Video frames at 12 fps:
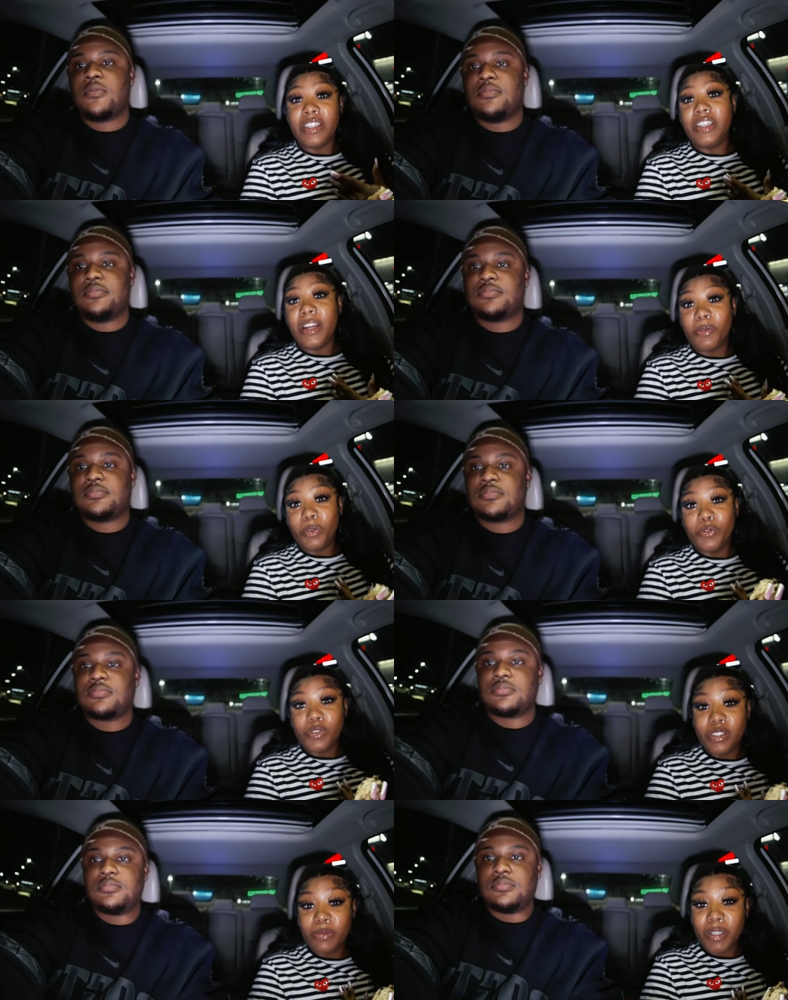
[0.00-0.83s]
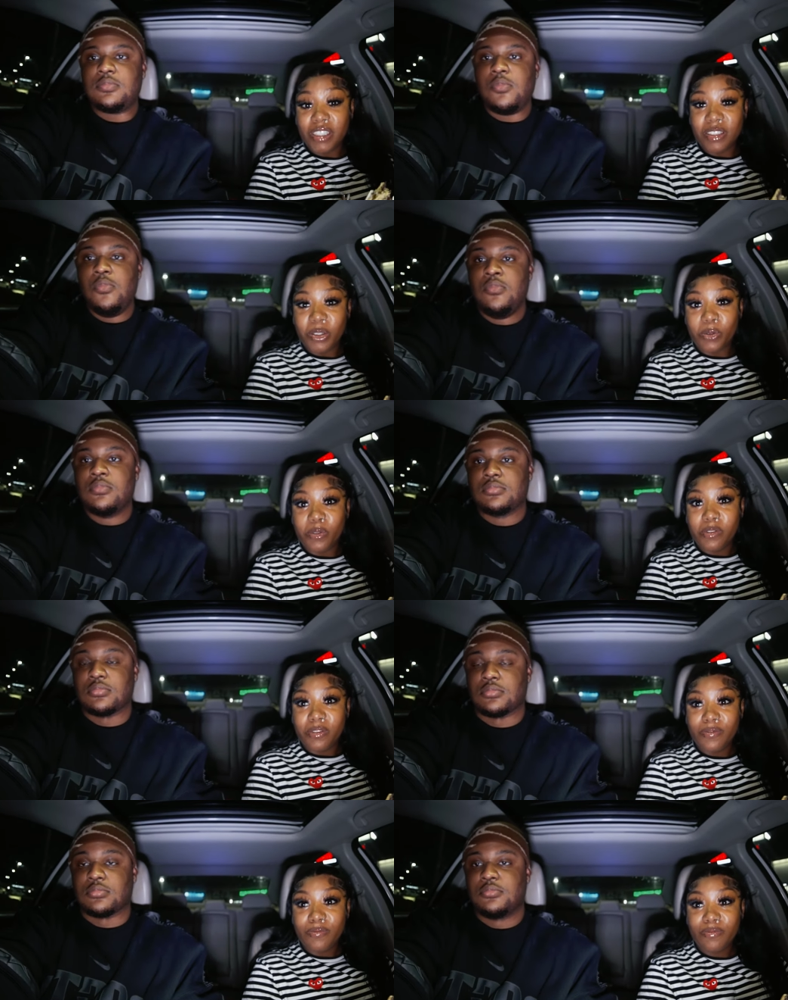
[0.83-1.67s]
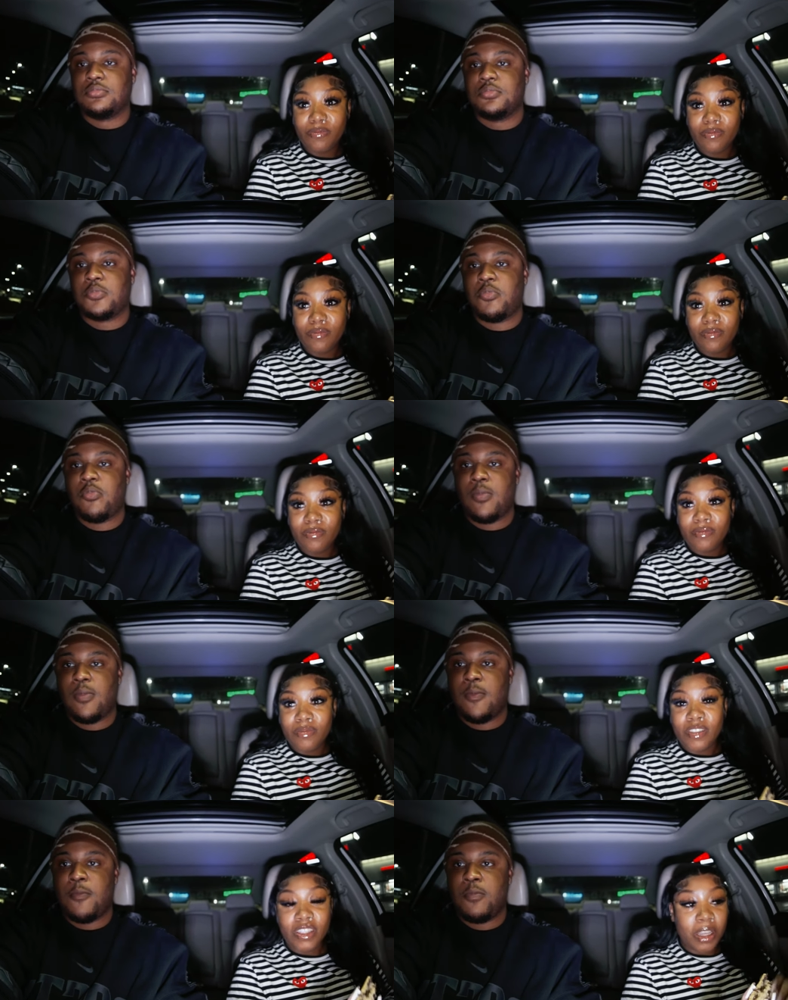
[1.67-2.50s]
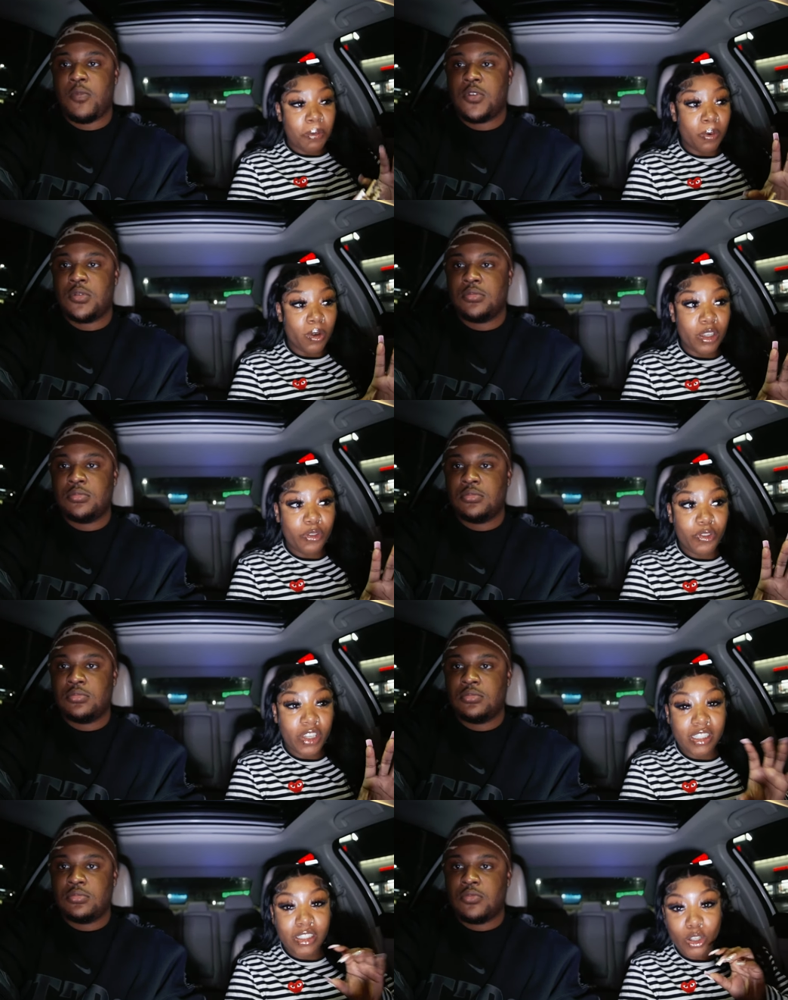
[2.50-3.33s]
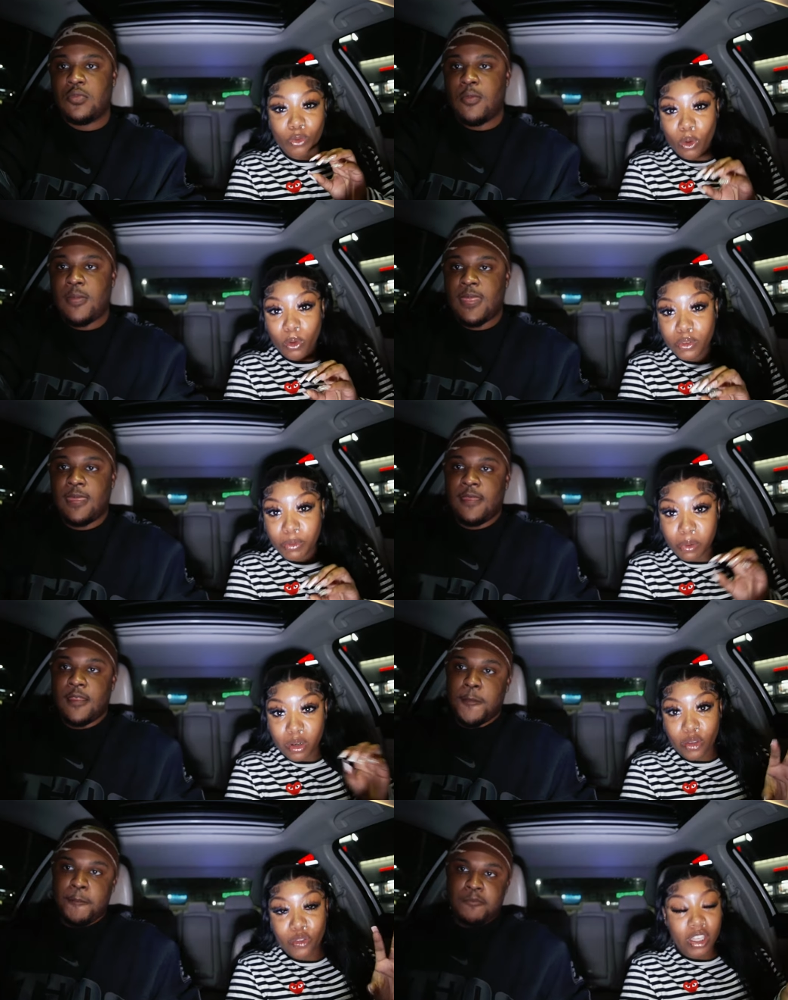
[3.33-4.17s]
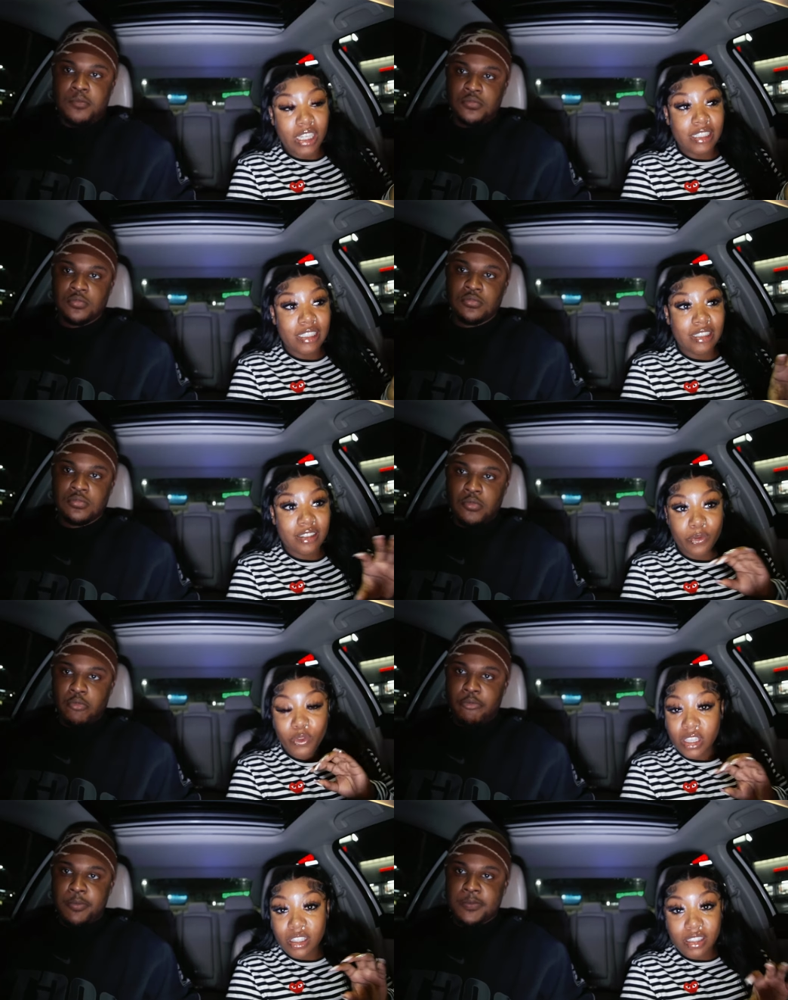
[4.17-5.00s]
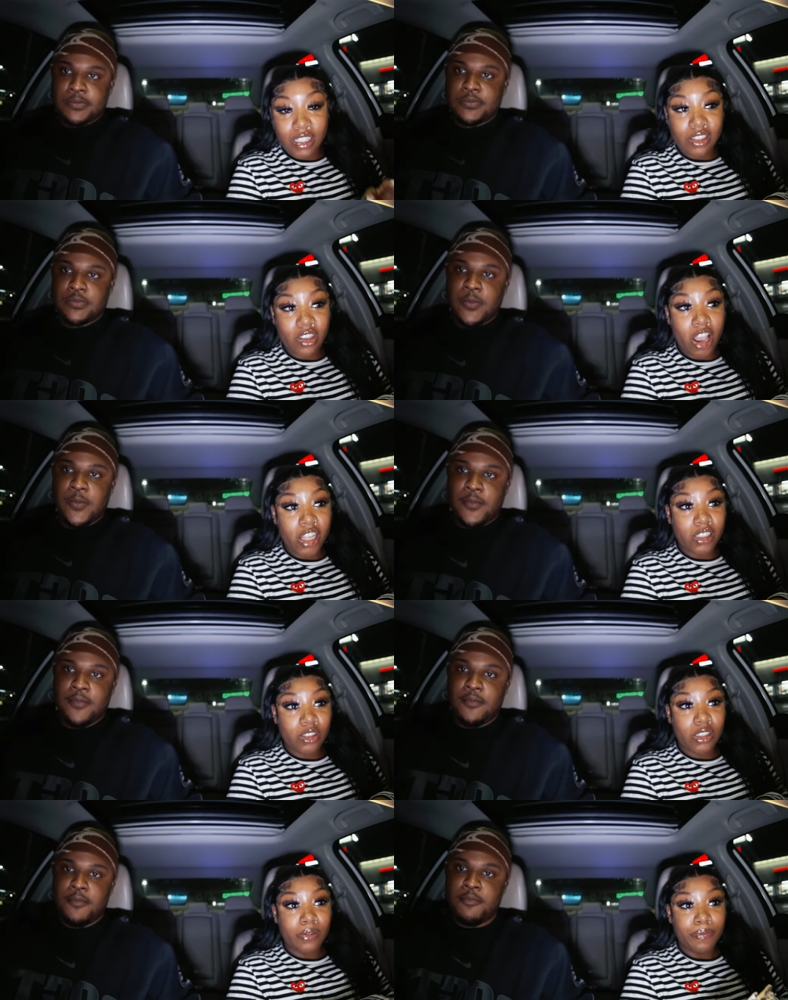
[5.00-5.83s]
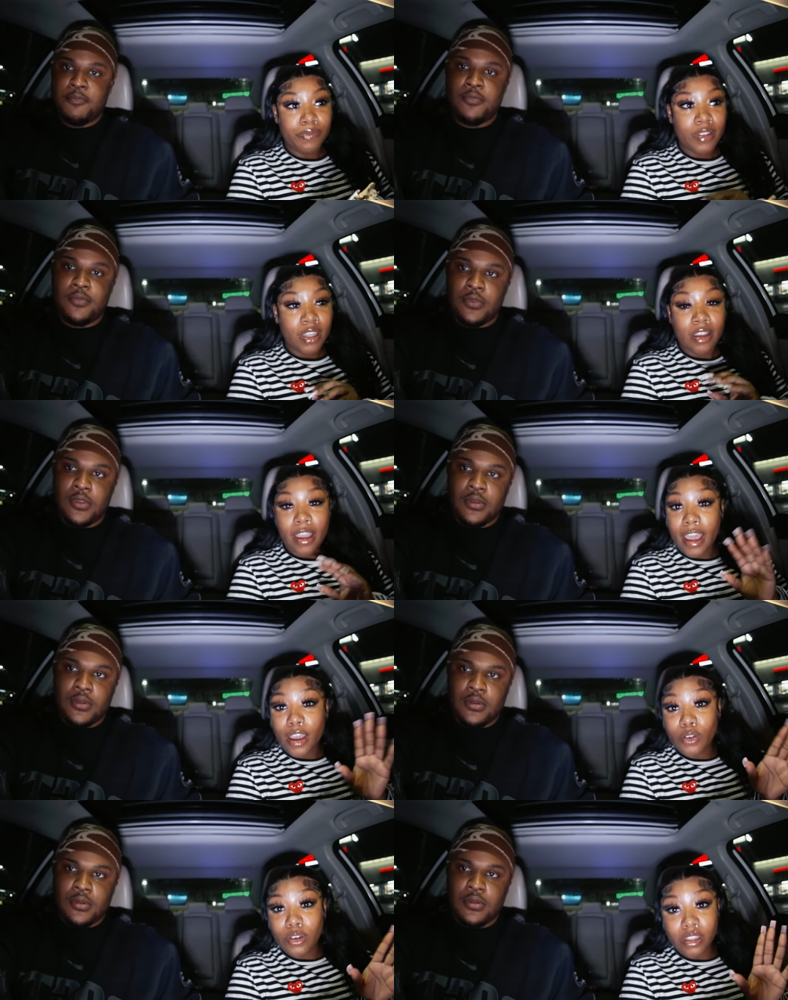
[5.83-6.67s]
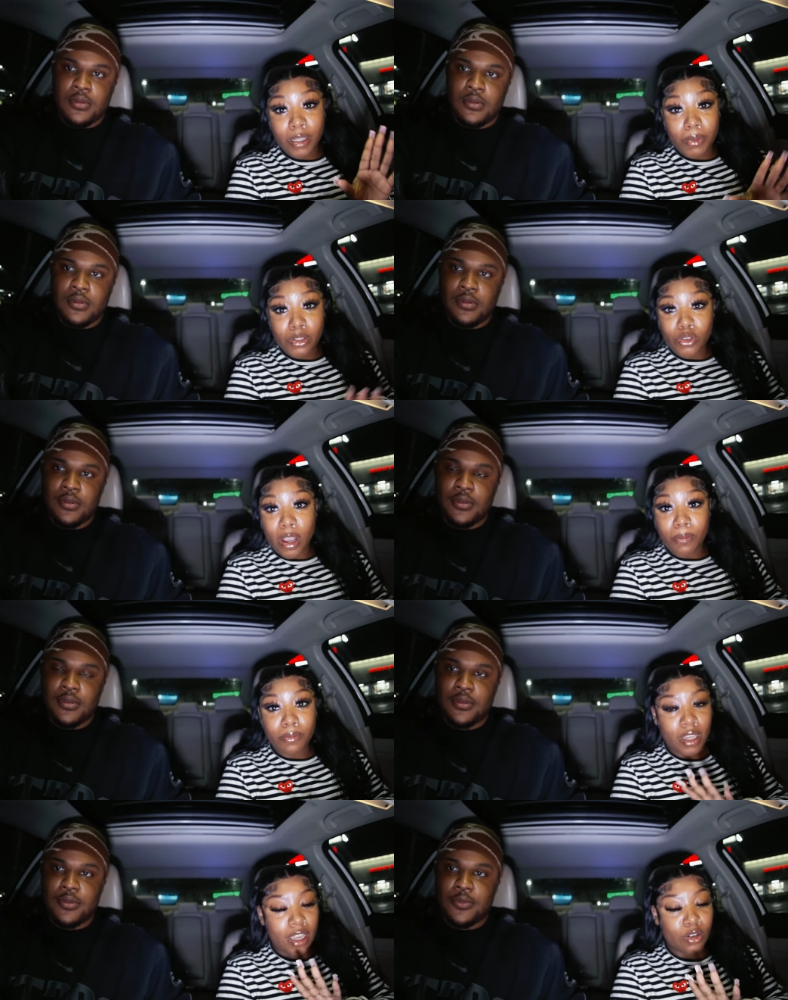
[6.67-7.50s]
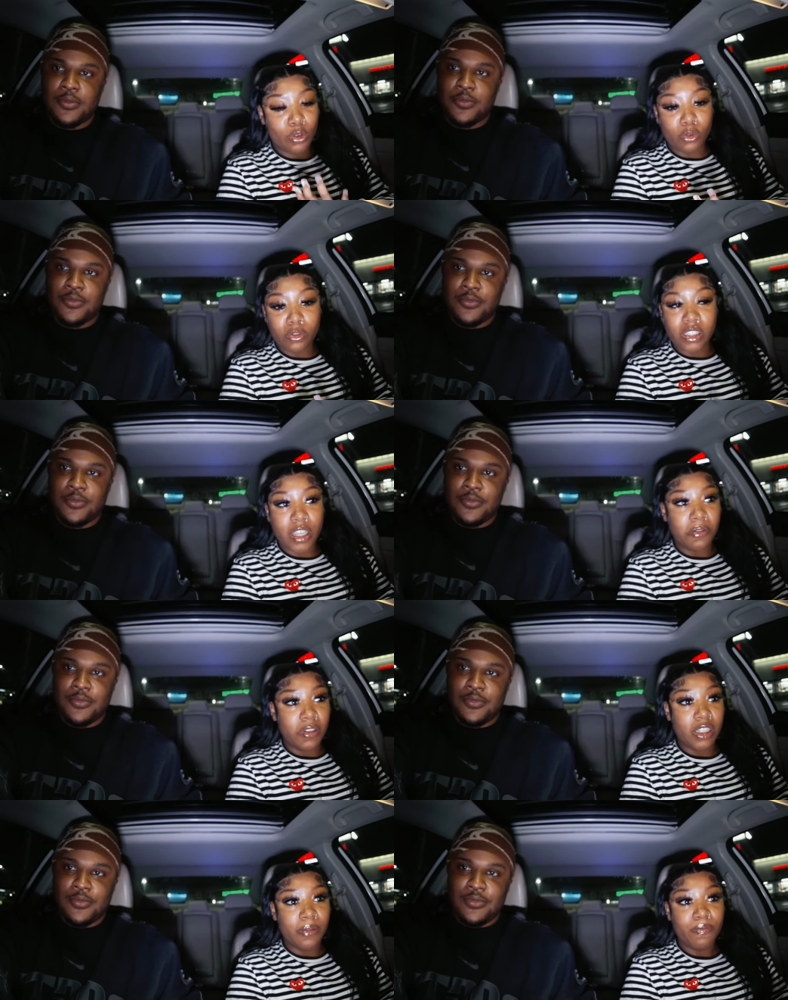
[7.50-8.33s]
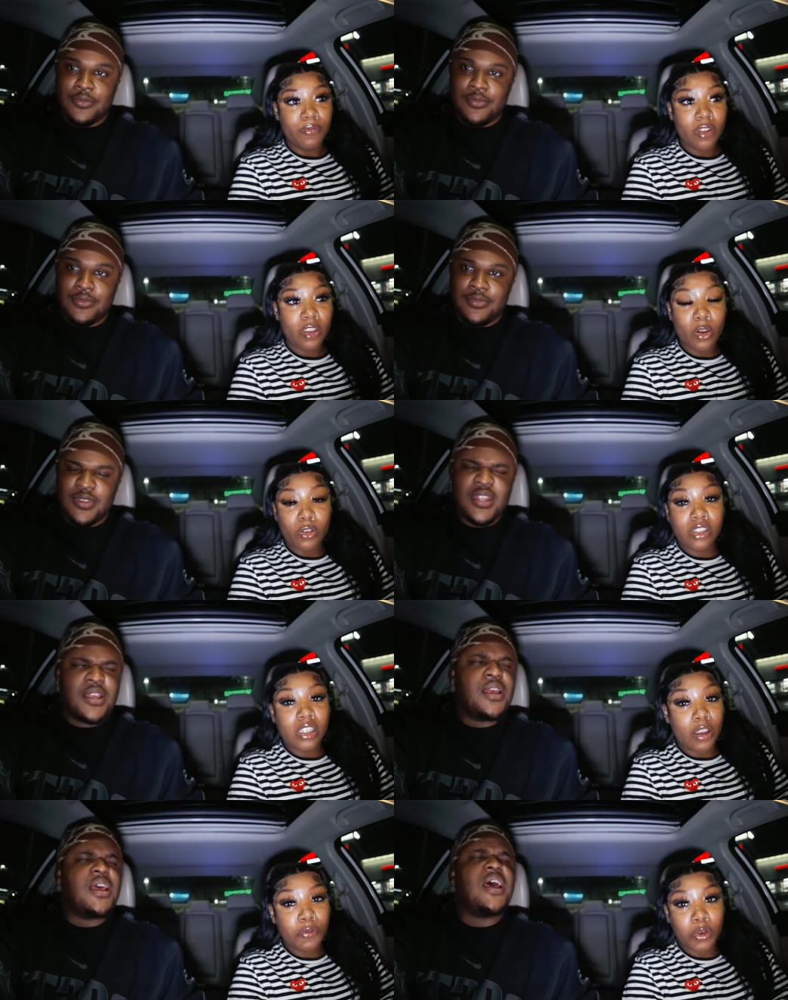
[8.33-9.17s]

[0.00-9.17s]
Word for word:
Speaker 1: eat at Ruth Chris myself. Mm. They prix fixe, the roof's prix fixe, $56. Add on a lemon drop, add a cool 70 Go to Steak